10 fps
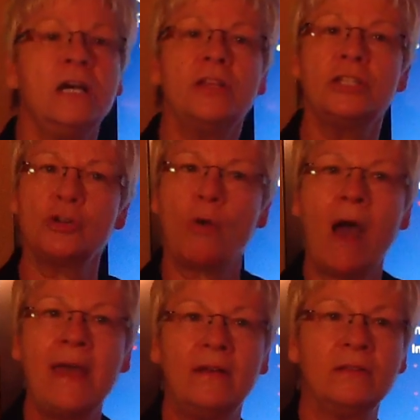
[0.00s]
the
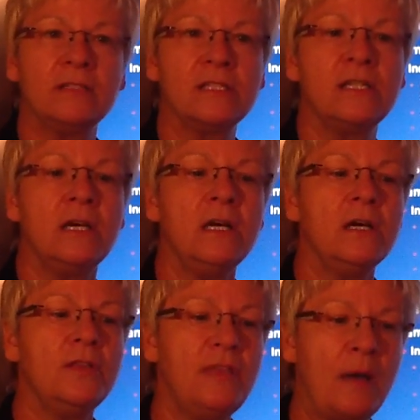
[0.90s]
trials
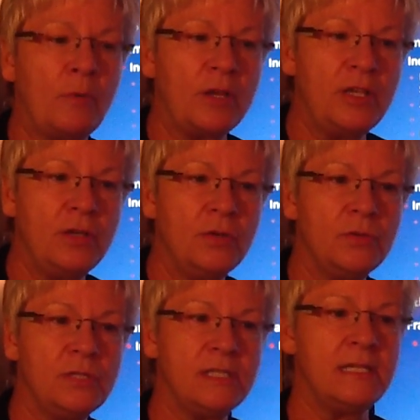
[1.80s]
that were
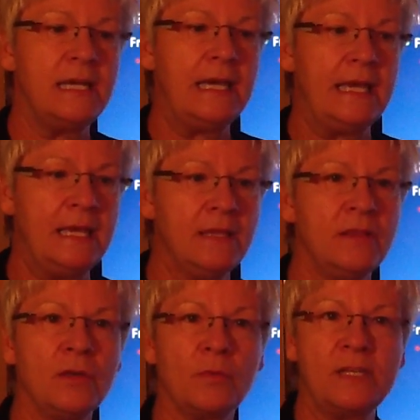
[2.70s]
used
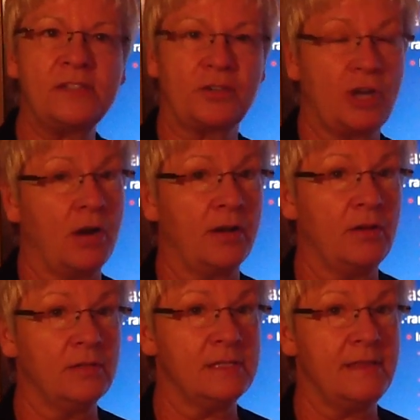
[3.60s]
in the research
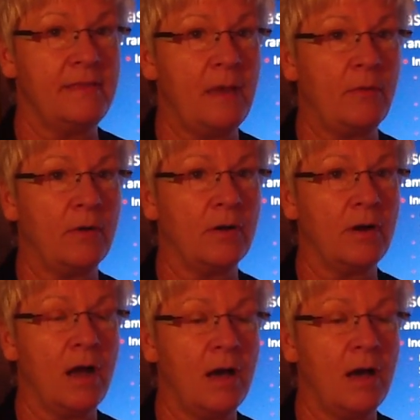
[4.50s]
articles that they were